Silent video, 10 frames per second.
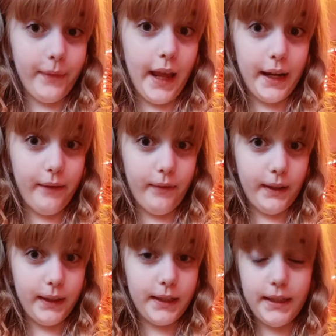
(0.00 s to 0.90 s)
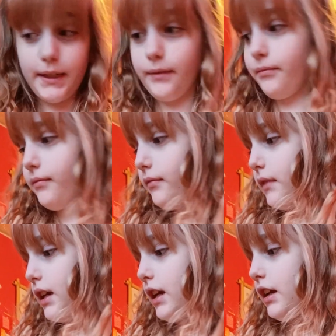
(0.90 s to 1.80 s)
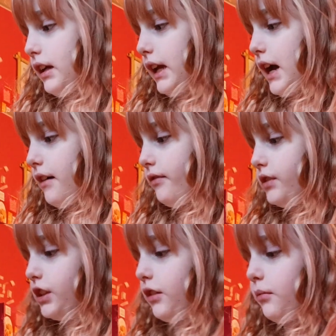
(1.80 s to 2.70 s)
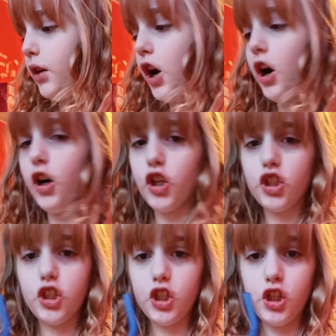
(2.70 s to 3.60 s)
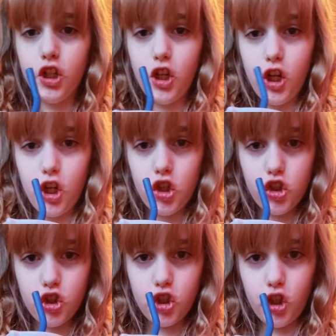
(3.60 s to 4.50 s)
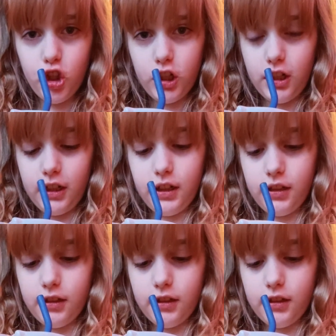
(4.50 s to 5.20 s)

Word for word: I didn't feel like changing. And I have some hot chocolate.